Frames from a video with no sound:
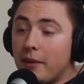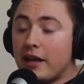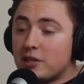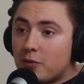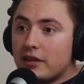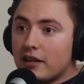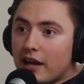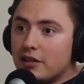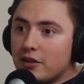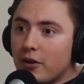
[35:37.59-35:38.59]
Maybe that's what they
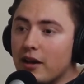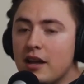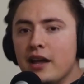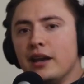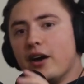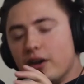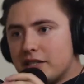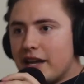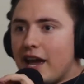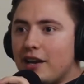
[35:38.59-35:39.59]
like to do it. Now, I
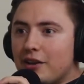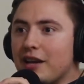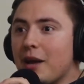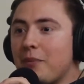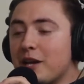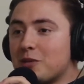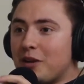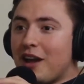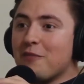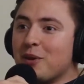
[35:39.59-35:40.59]
understand you can get pissed
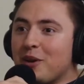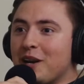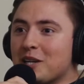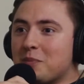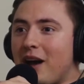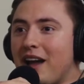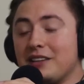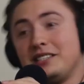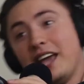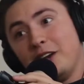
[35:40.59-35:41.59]
when you have millionaires
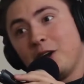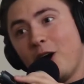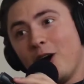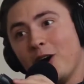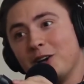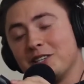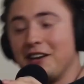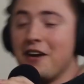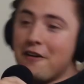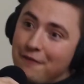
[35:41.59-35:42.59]
buying 10 cars
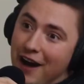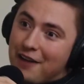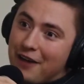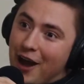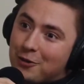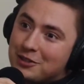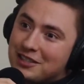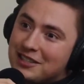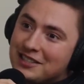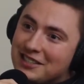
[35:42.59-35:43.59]
and 5
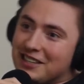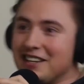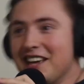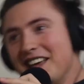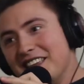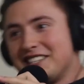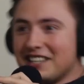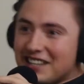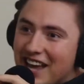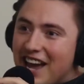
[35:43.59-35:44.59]
houses and
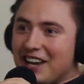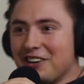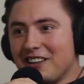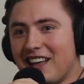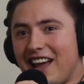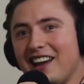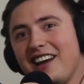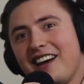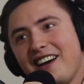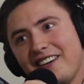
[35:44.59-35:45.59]
this and that, and you're
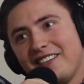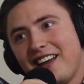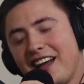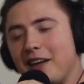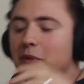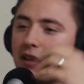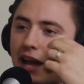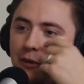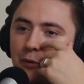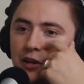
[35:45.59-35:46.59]
like, all right. But,
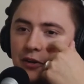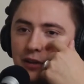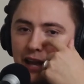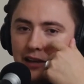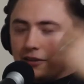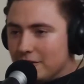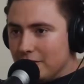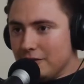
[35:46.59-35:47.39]
like, when you're, like,